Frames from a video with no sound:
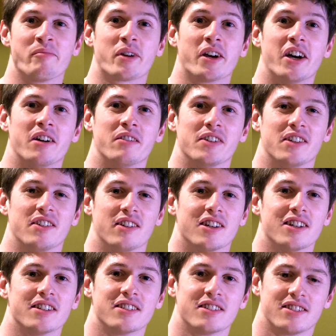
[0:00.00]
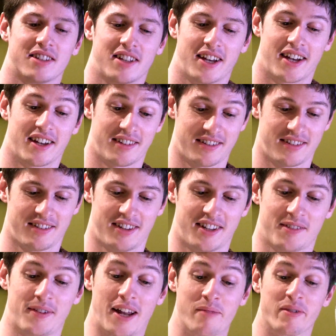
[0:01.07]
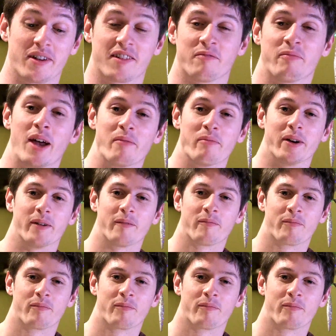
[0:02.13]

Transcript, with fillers: curvature as this flat piece of paper.